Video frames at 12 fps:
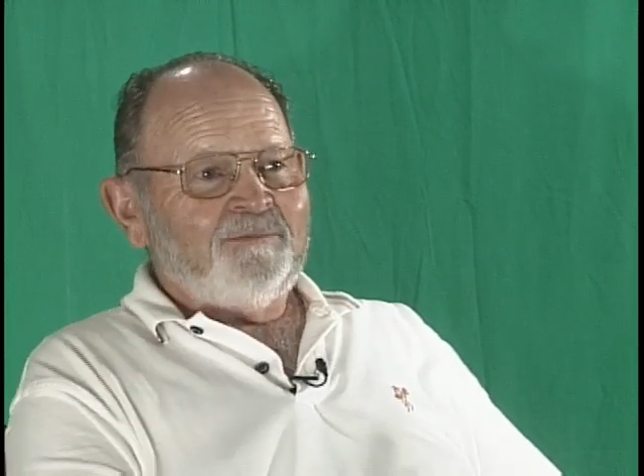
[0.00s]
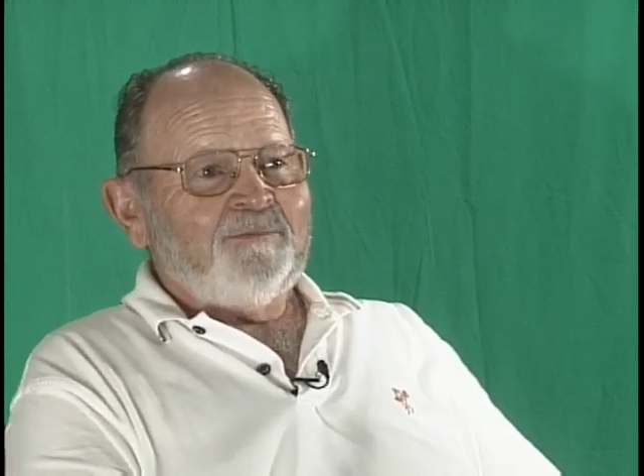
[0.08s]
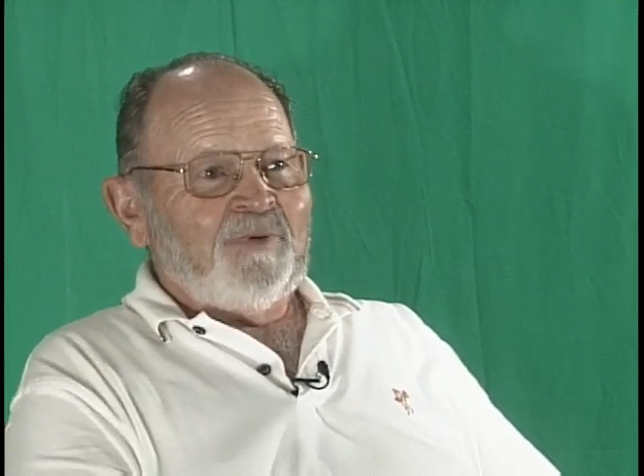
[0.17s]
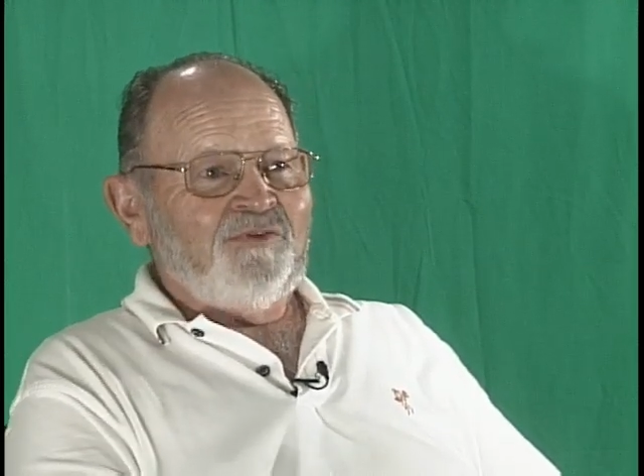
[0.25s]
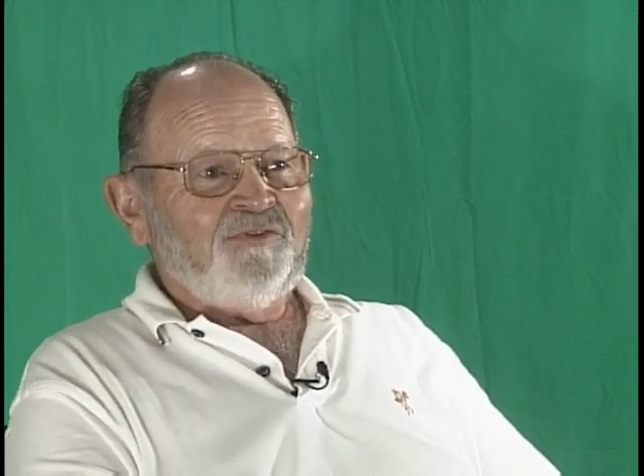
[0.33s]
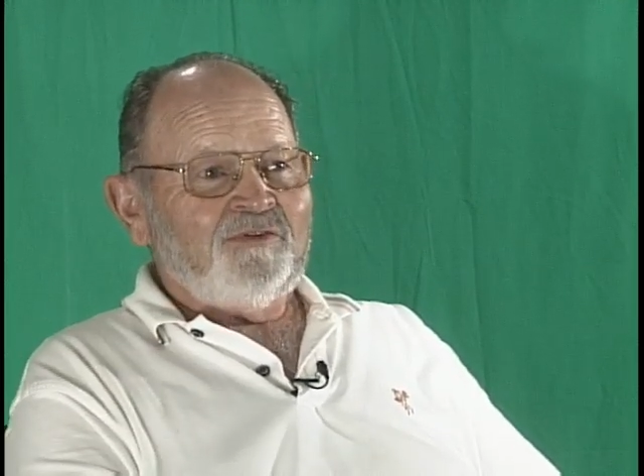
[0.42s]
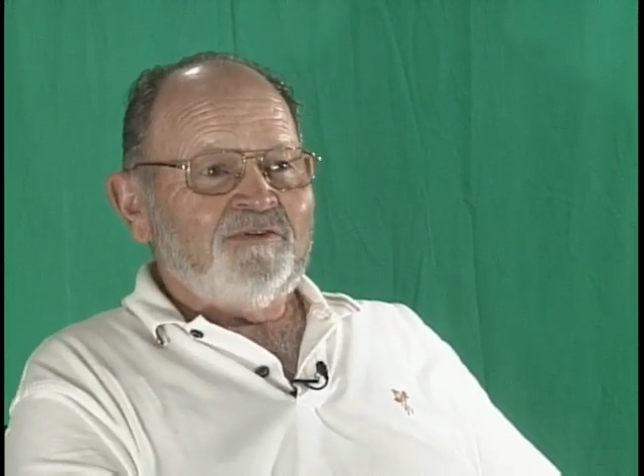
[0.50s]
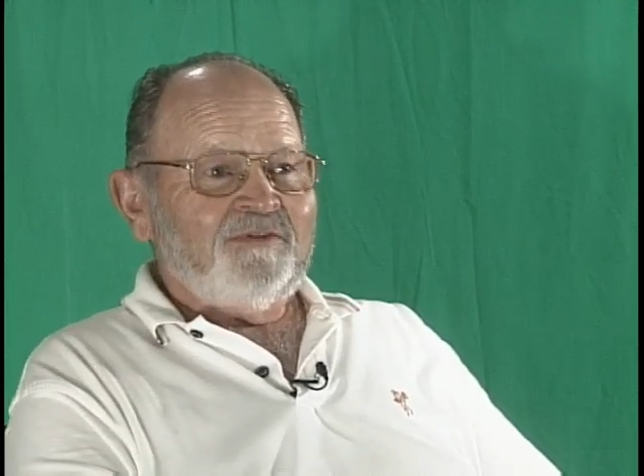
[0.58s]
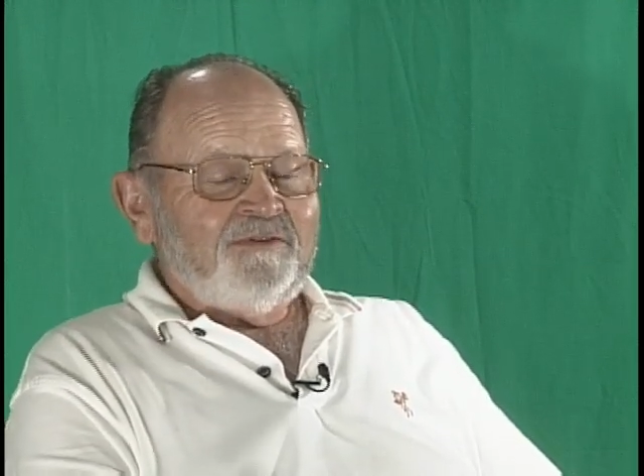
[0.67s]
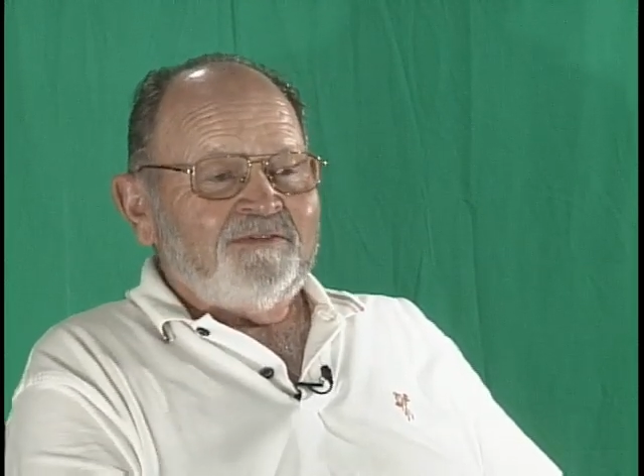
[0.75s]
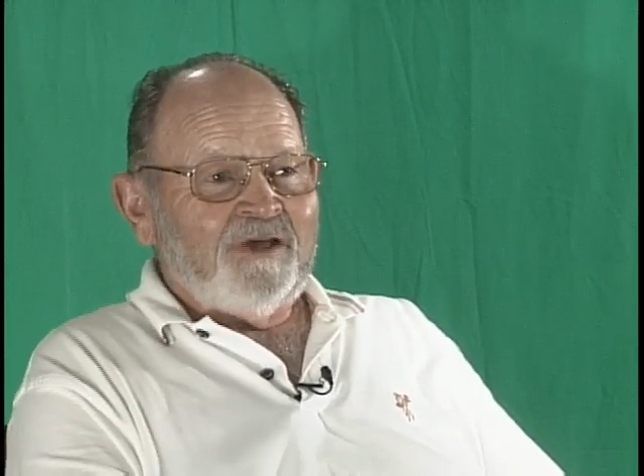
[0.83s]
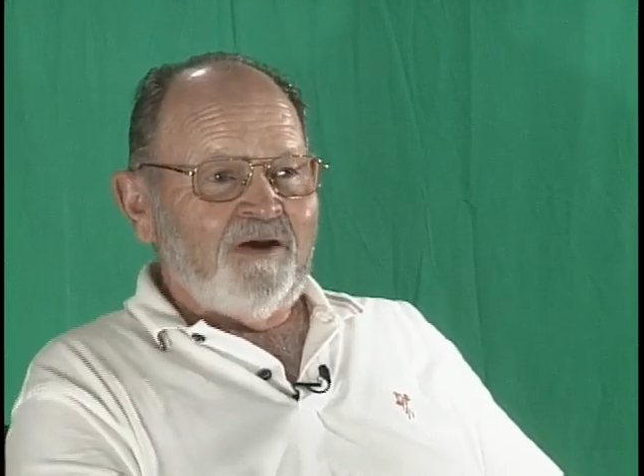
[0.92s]

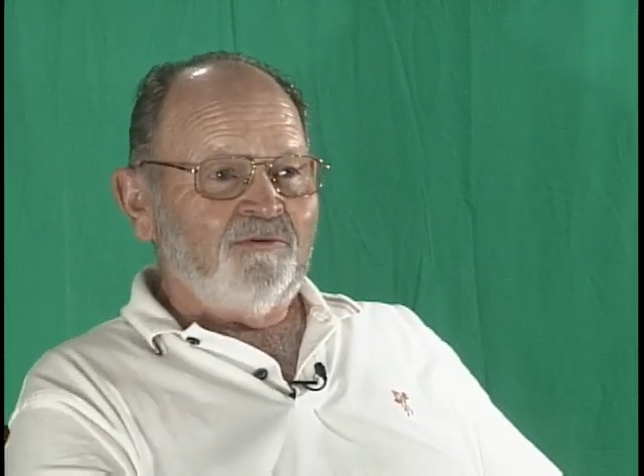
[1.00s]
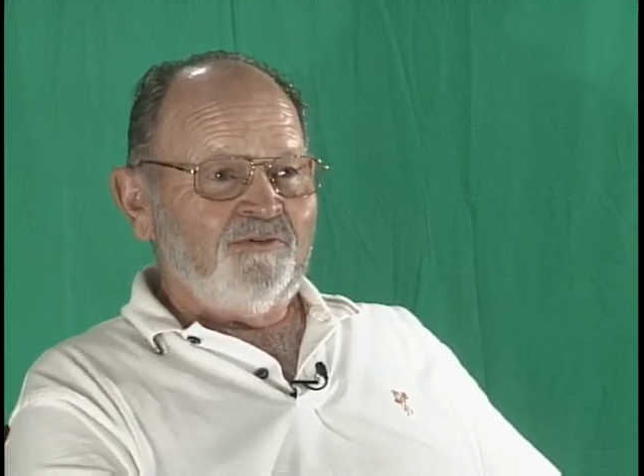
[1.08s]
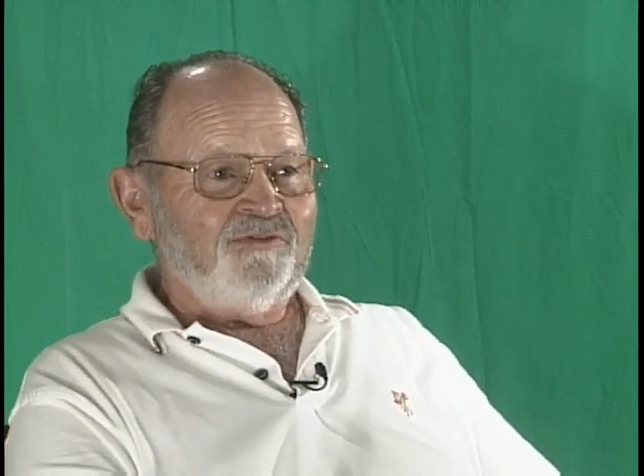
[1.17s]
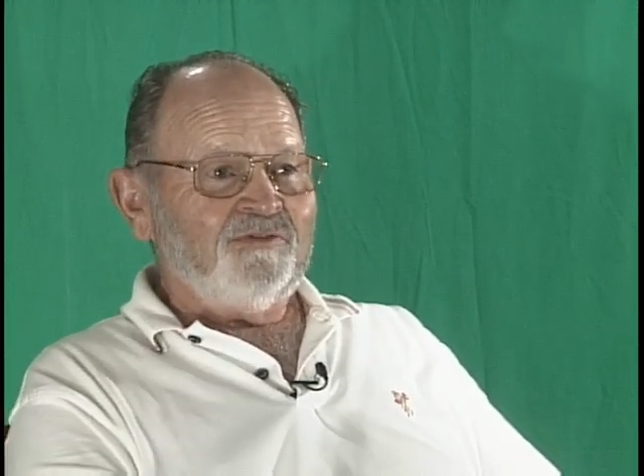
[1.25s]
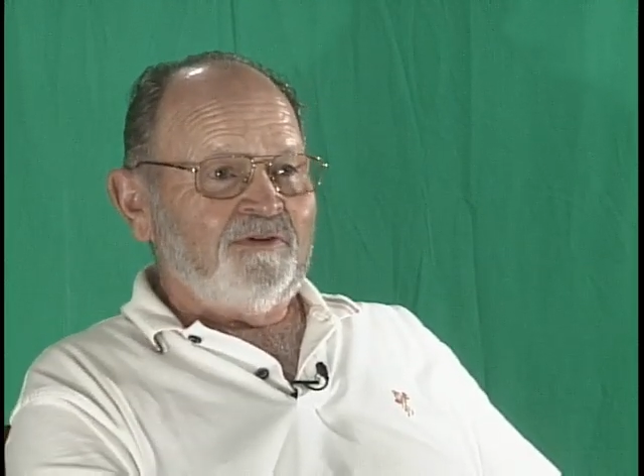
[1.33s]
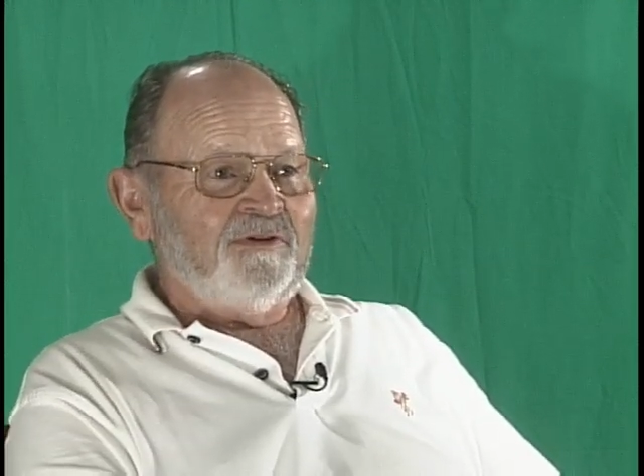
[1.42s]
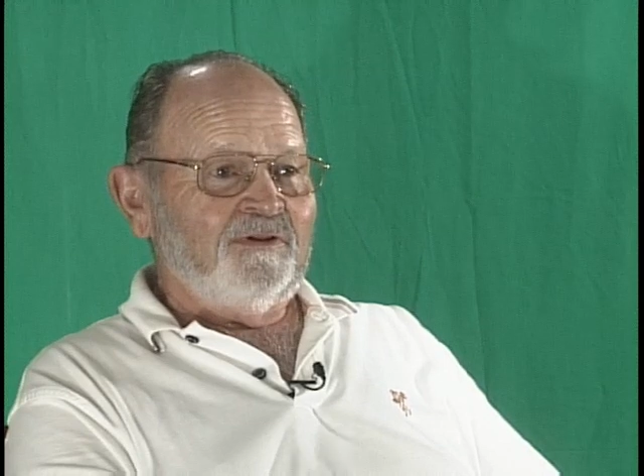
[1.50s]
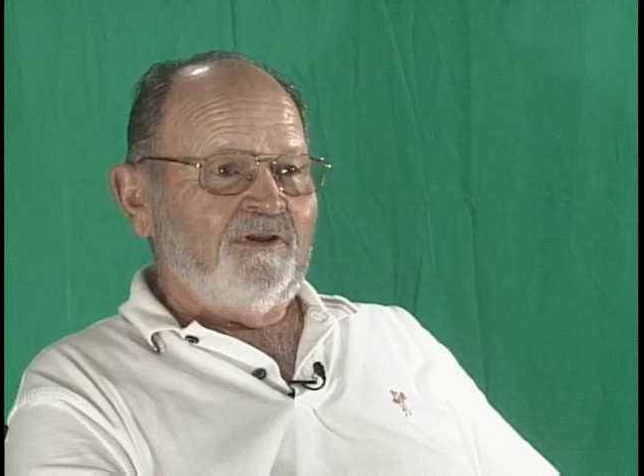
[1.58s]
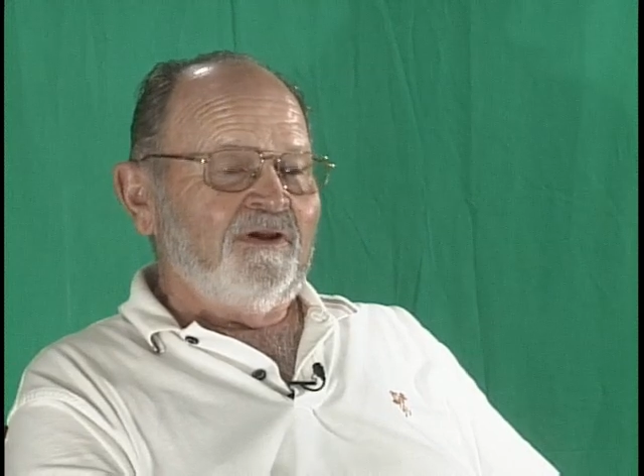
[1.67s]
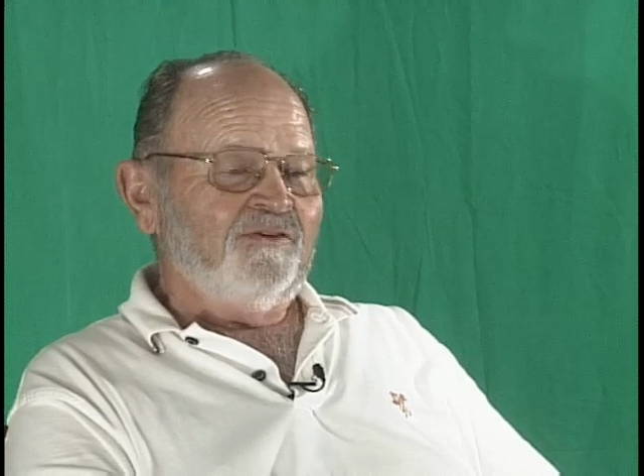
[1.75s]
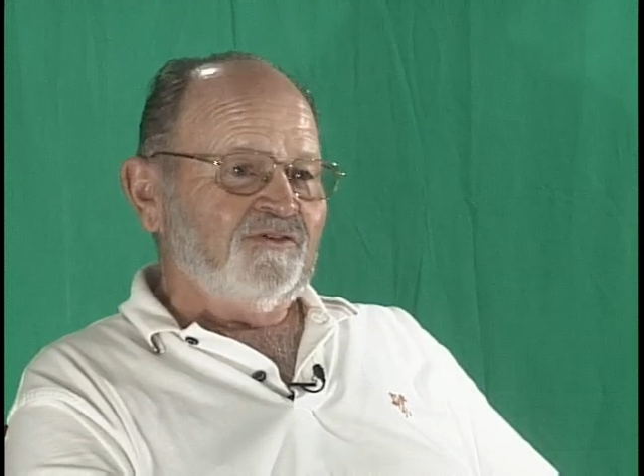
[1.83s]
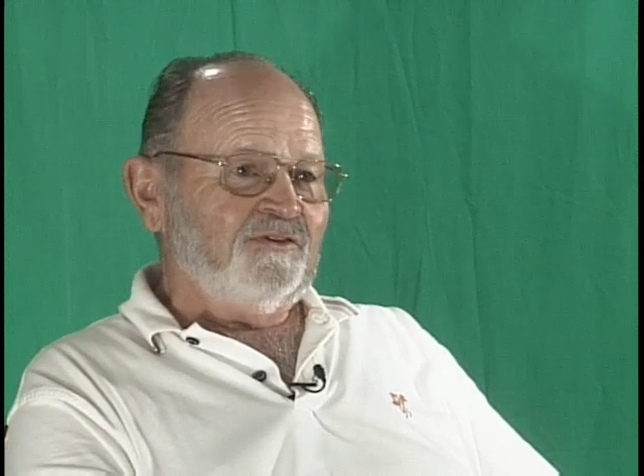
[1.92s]
basically that was an
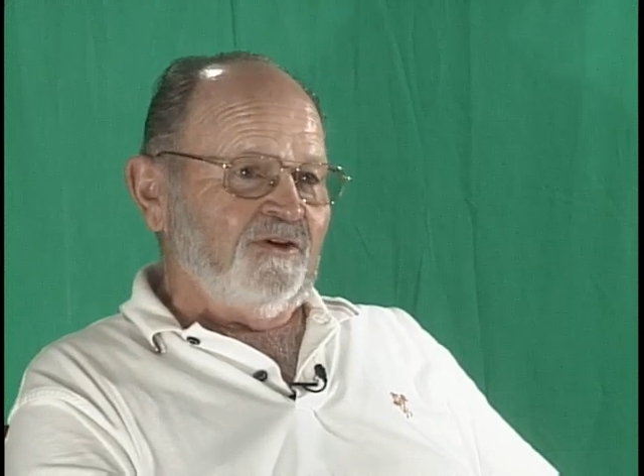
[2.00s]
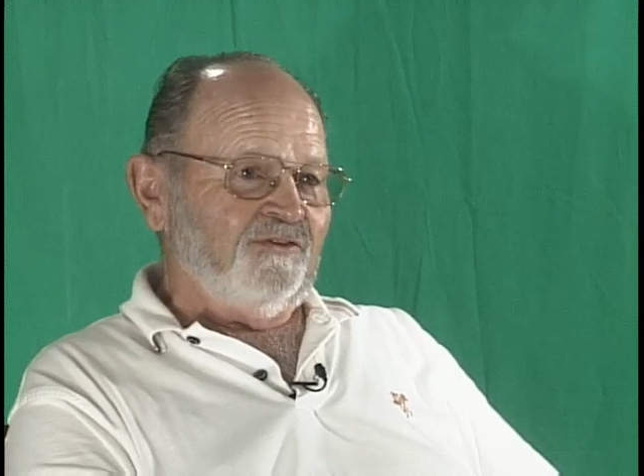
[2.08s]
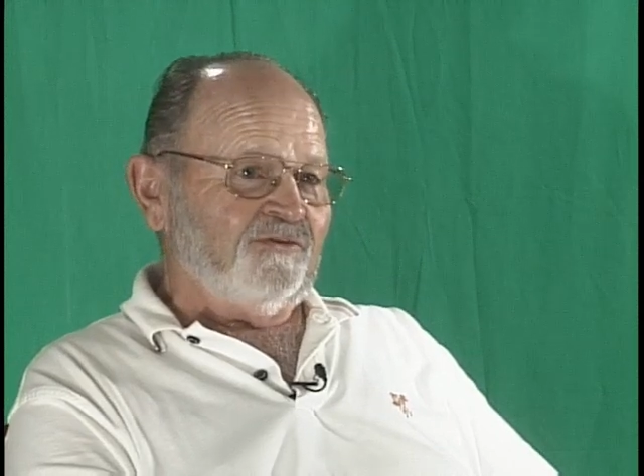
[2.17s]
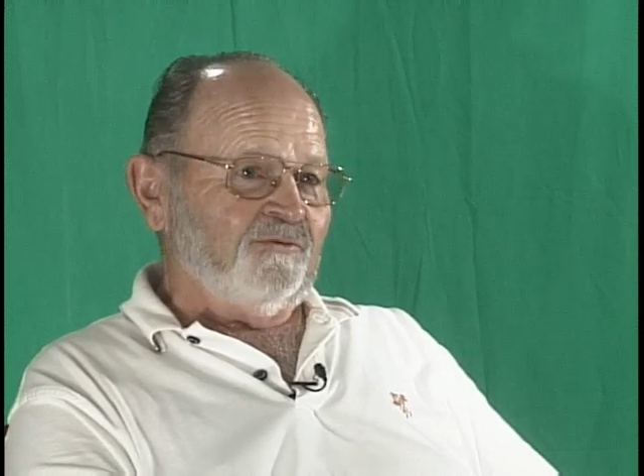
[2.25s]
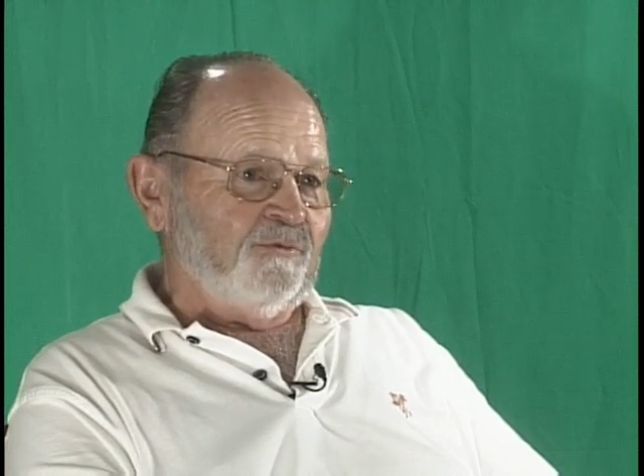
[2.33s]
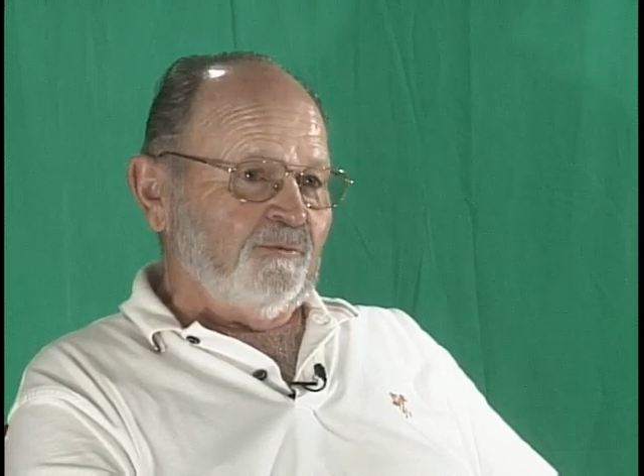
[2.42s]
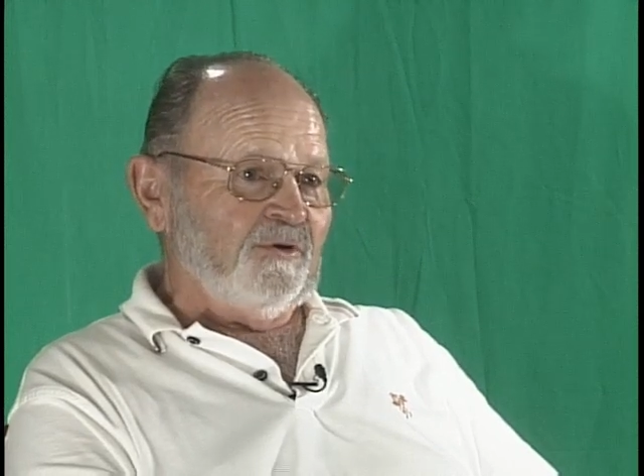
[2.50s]
education for